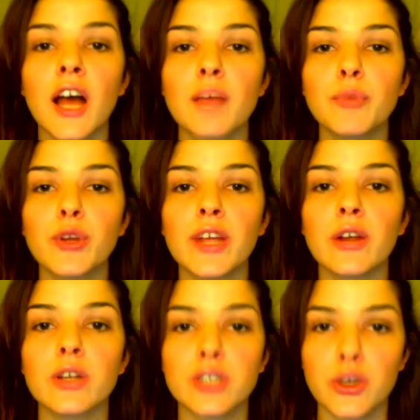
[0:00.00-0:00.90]

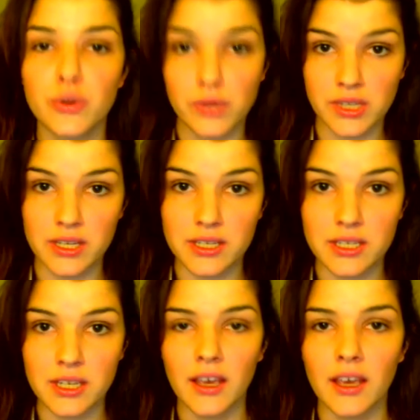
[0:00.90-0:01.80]
hyperkeratosis.